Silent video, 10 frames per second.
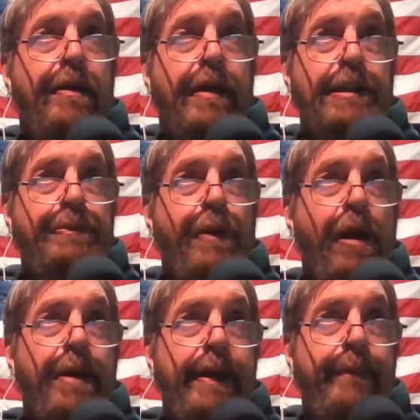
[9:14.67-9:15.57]

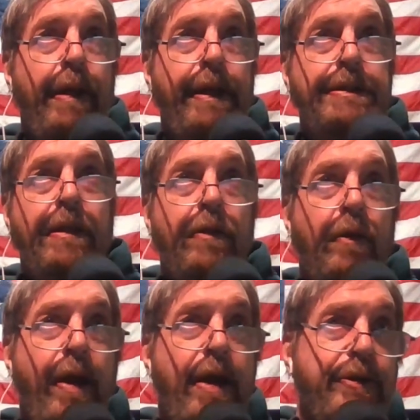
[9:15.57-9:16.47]
experiment in placing it
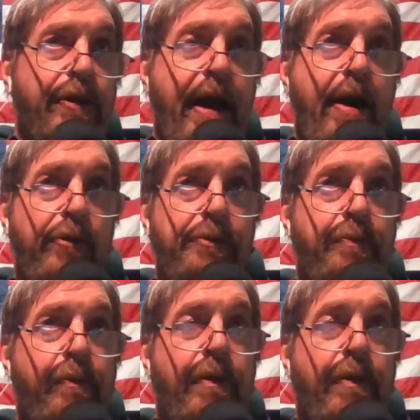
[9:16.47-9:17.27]
around your house